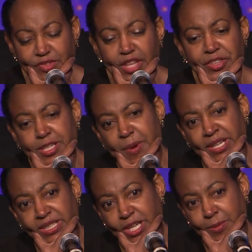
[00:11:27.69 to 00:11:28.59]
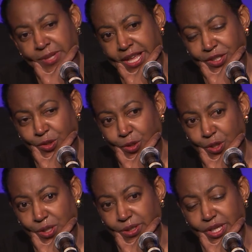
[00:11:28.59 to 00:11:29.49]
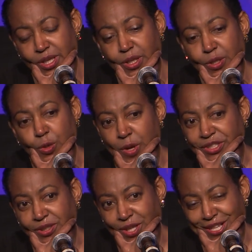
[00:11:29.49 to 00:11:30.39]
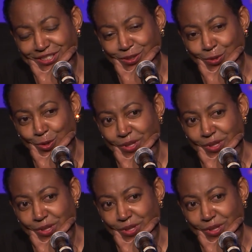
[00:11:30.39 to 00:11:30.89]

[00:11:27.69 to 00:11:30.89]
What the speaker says: think about a young black girl who went to law school